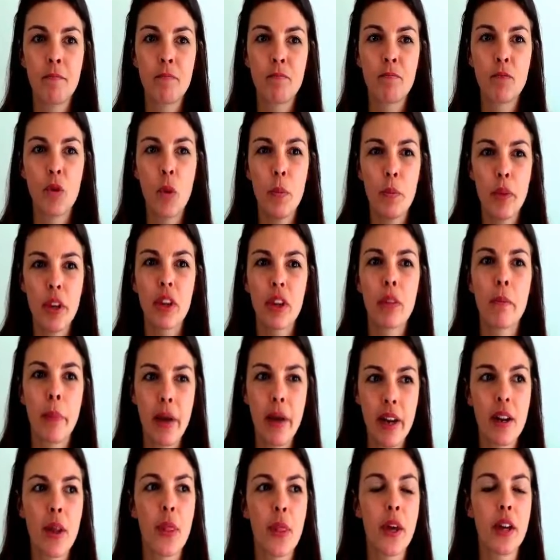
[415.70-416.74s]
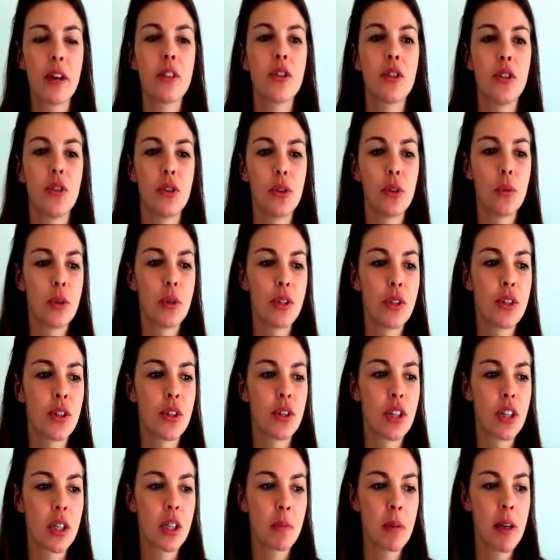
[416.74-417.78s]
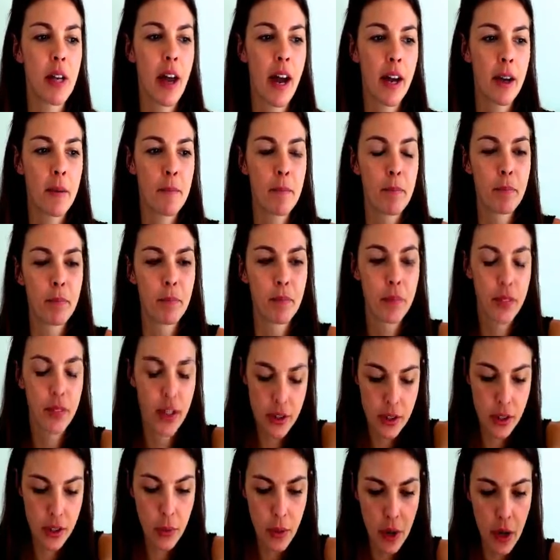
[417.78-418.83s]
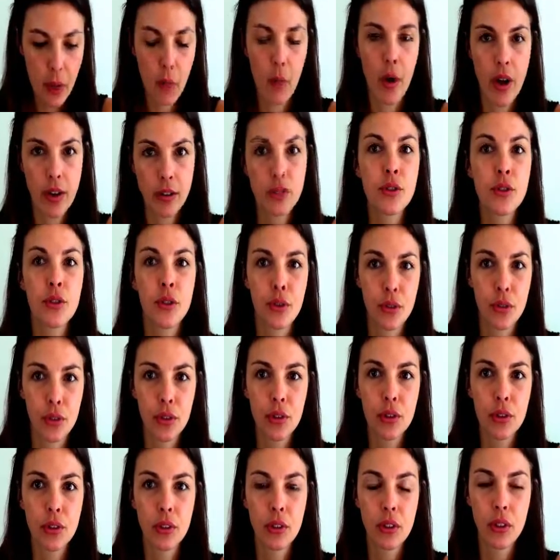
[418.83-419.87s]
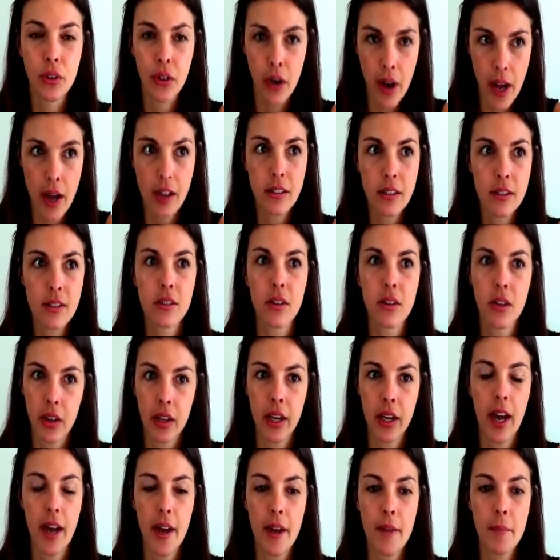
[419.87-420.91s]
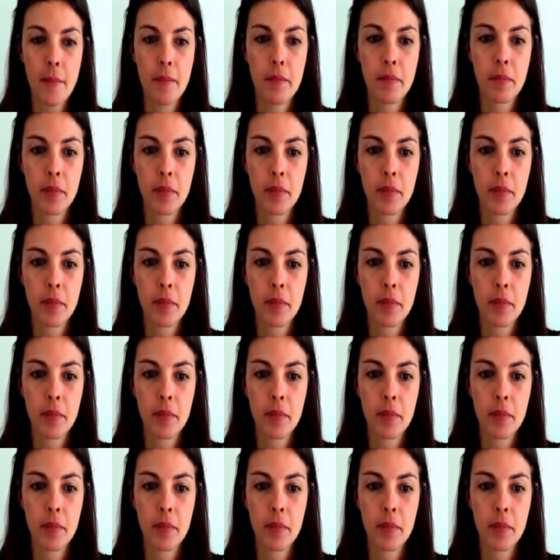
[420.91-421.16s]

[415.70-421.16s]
for me, the better thing to do was to just be like, these are what I want to do. Great, okay.